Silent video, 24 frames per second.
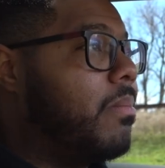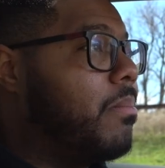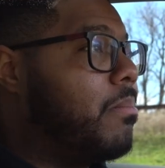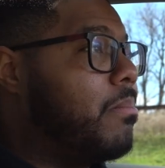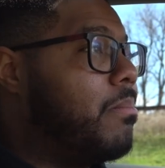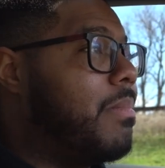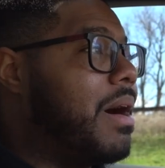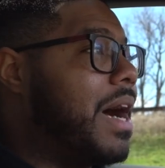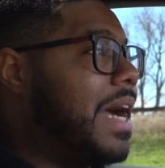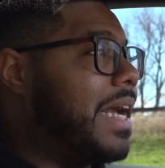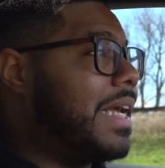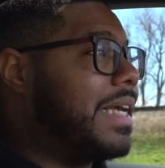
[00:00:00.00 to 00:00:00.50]

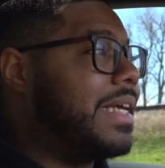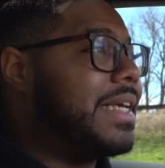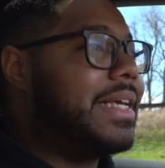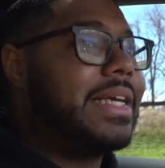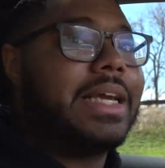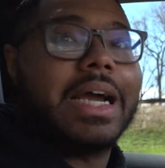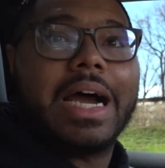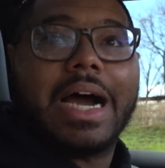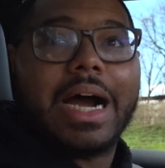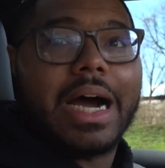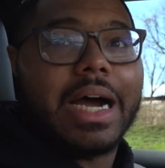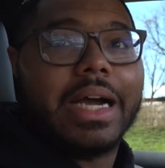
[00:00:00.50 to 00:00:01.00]
my
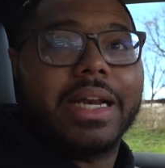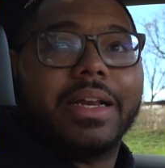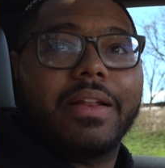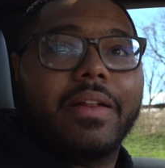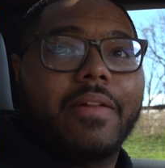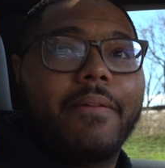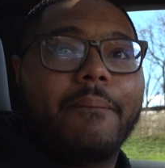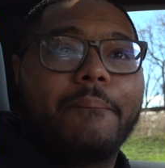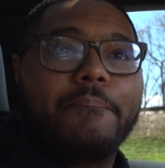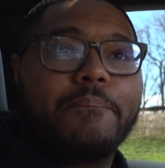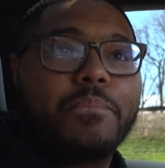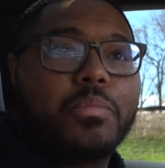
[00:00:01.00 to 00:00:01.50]
God,
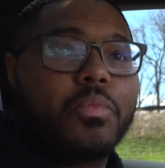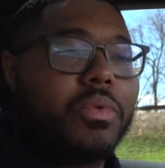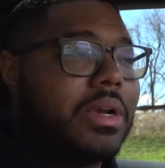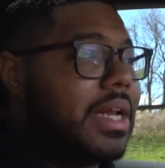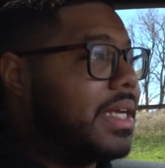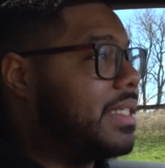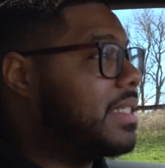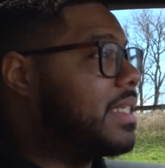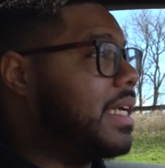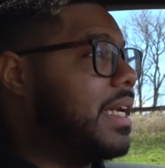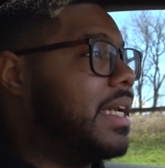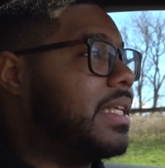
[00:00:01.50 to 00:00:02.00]
when
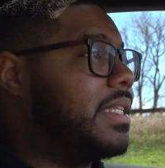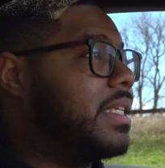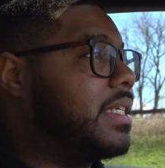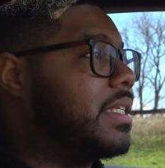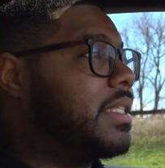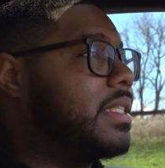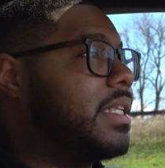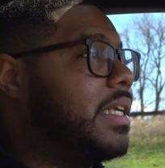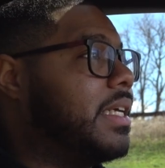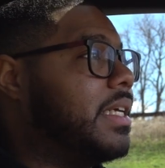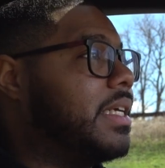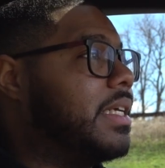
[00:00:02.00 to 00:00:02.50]
I say that
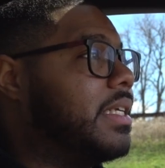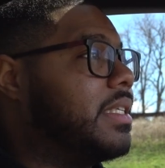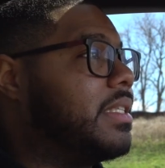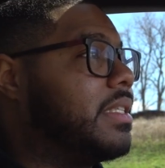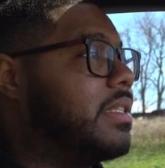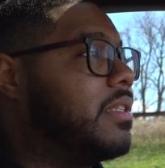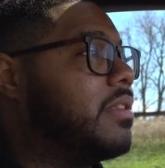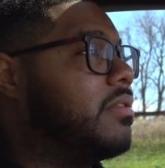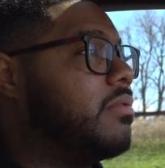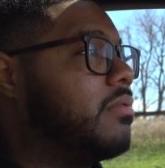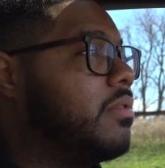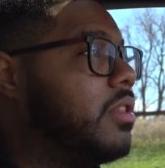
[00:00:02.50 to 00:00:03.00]
this thing
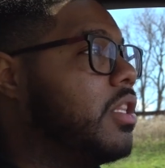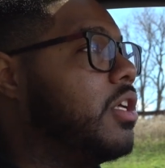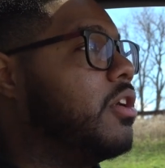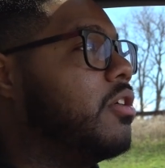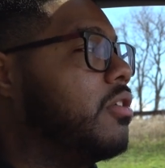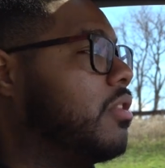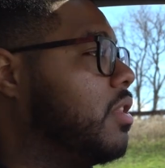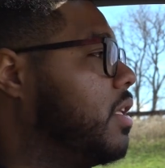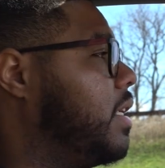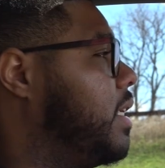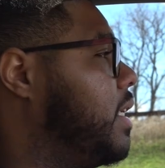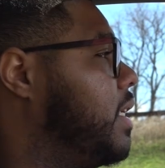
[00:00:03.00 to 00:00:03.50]
is
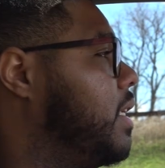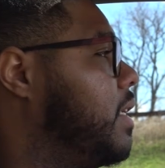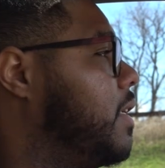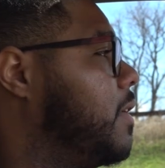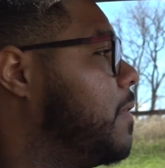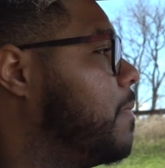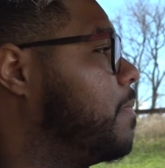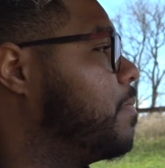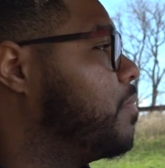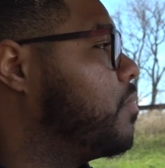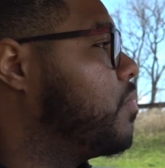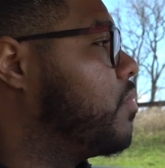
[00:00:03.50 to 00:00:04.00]
literally,
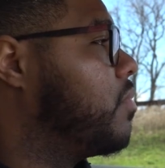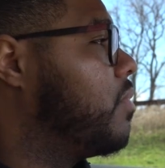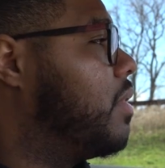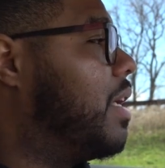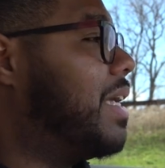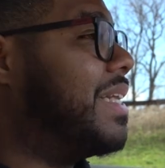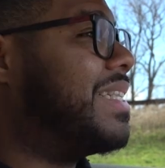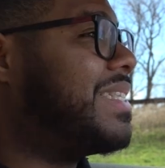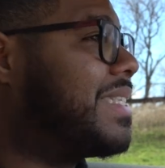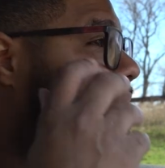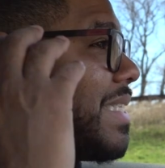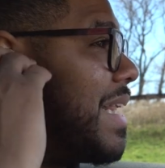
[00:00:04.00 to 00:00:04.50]

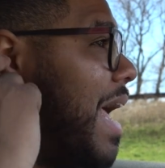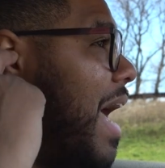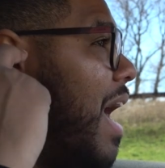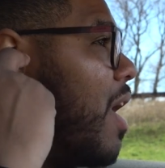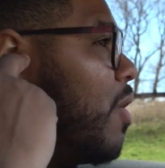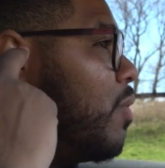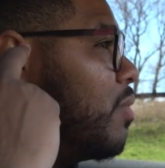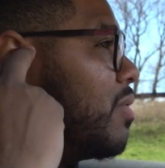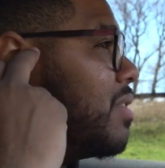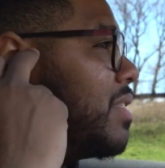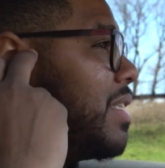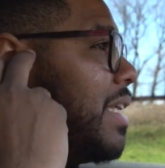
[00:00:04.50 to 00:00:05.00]
it
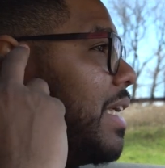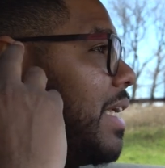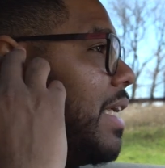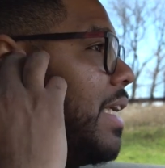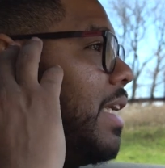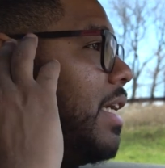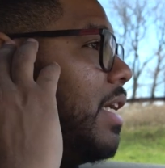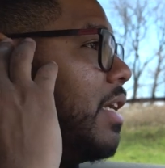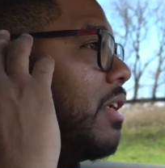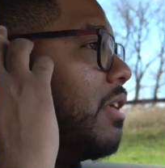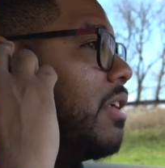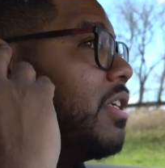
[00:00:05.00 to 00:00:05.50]
sounds, the
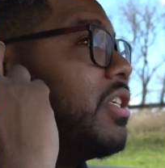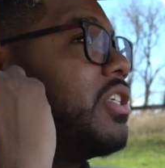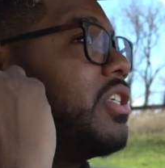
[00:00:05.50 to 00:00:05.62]
ear,